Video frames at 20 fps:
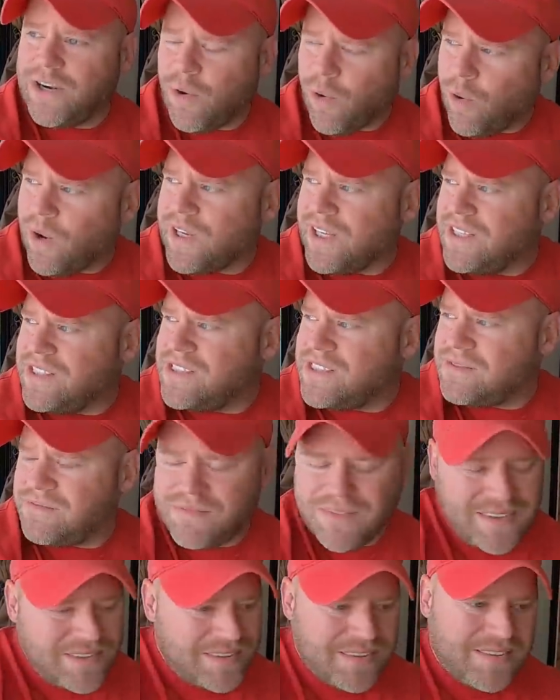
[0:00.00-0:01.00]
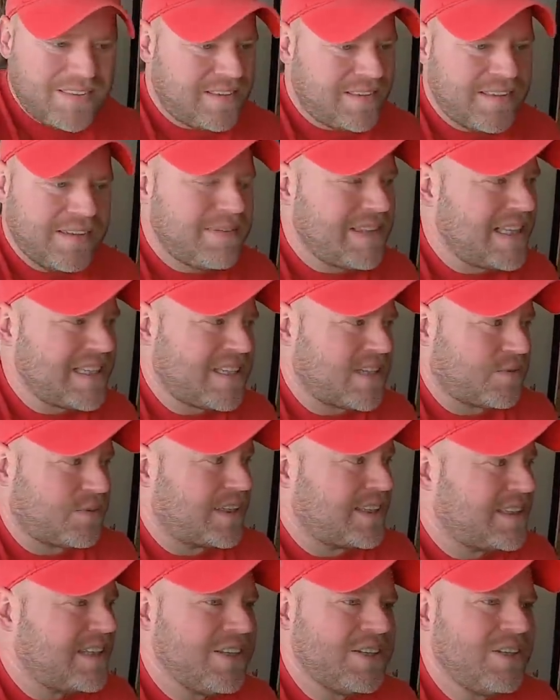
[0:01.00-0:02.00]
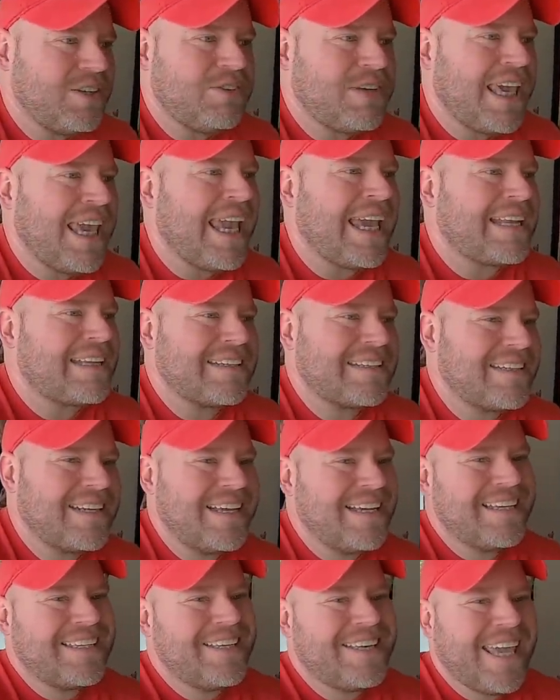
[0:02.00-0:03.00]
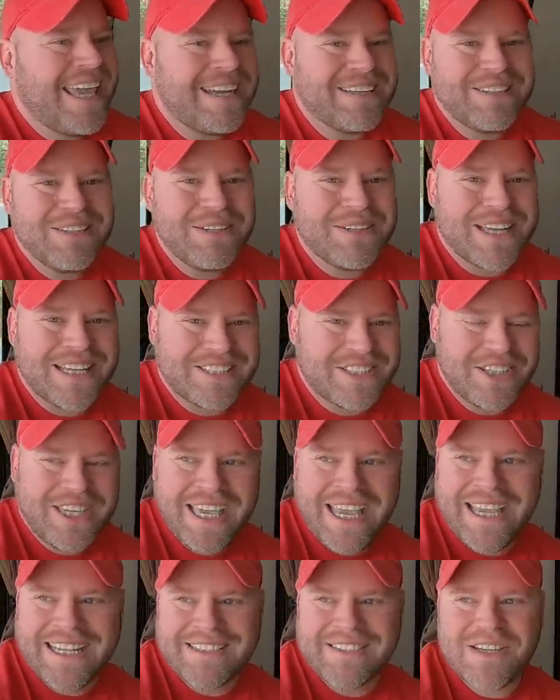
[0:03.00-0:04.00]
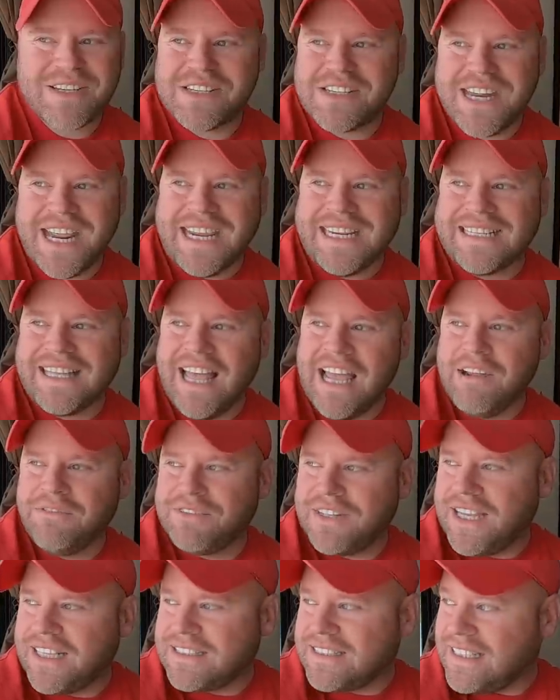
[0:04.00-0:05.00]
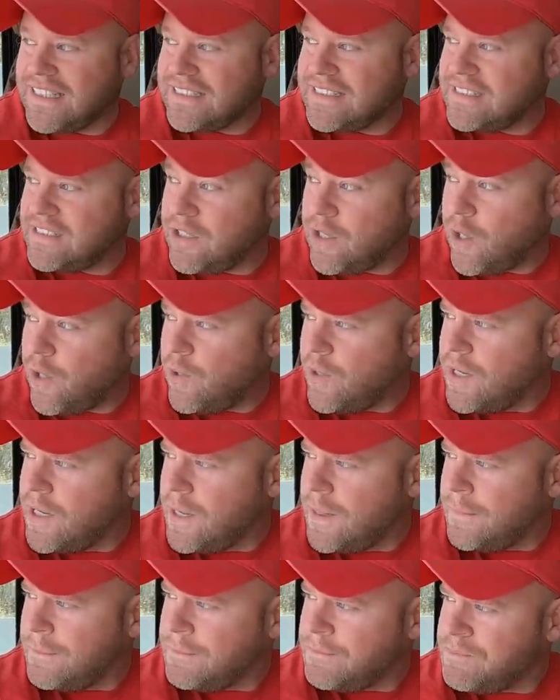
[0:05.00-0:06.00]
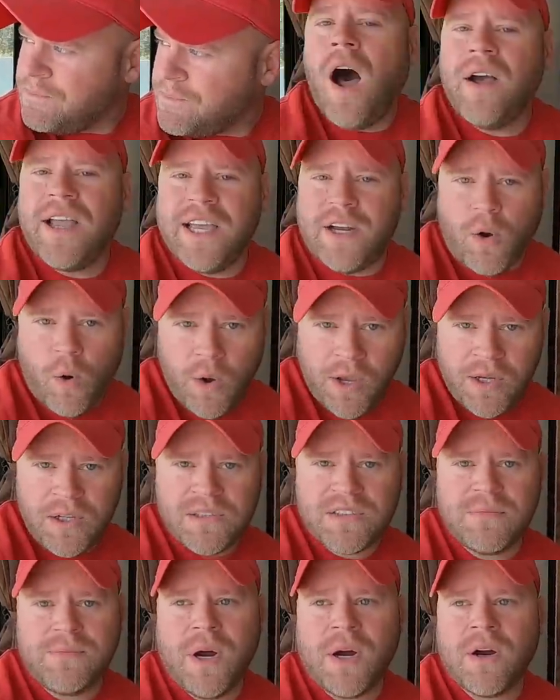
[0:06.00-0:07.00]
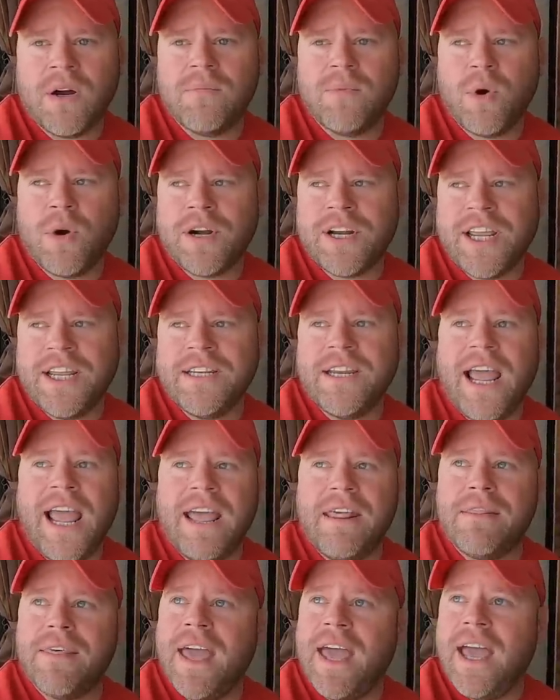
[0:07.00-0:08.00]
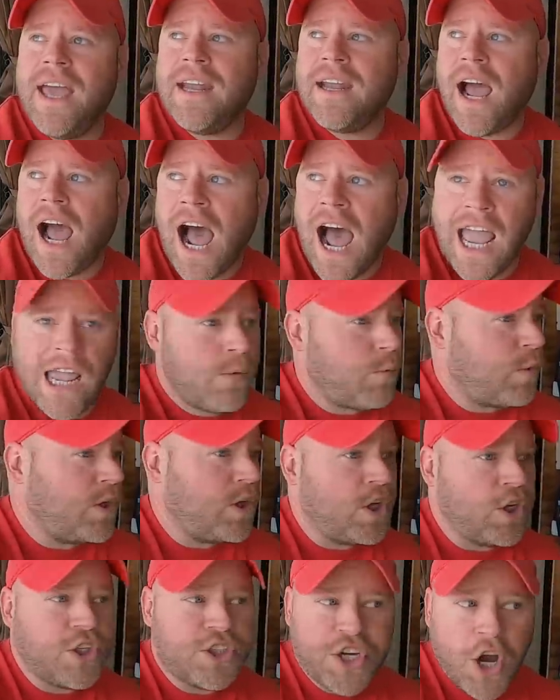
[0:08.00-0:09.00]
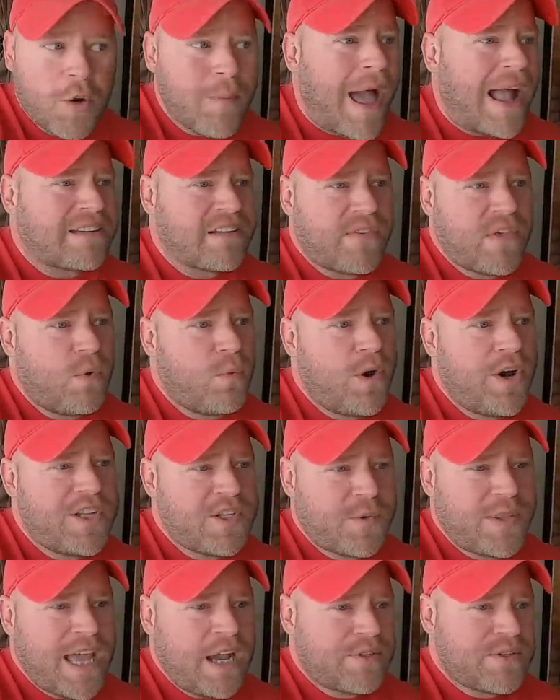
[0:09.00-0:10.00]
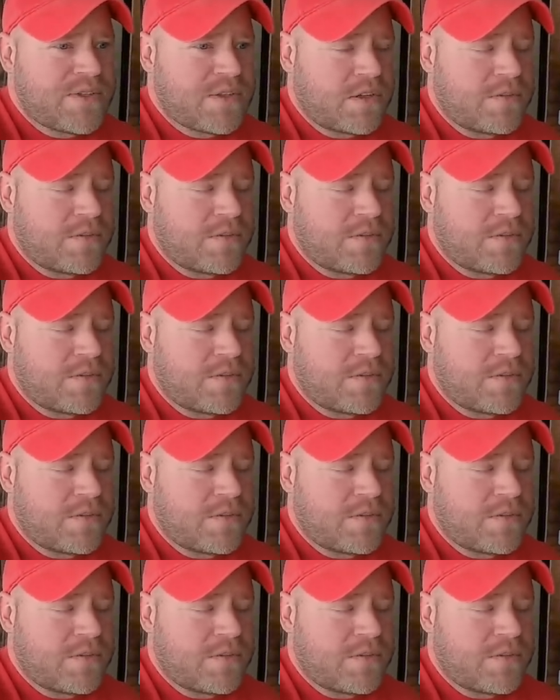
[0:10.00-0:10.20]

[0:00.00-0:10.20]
Oregon's... I mean, this is... You can't do this. You can't sustain life like this. So I'll get oil tomorrow morning, and then I will go back to the woods without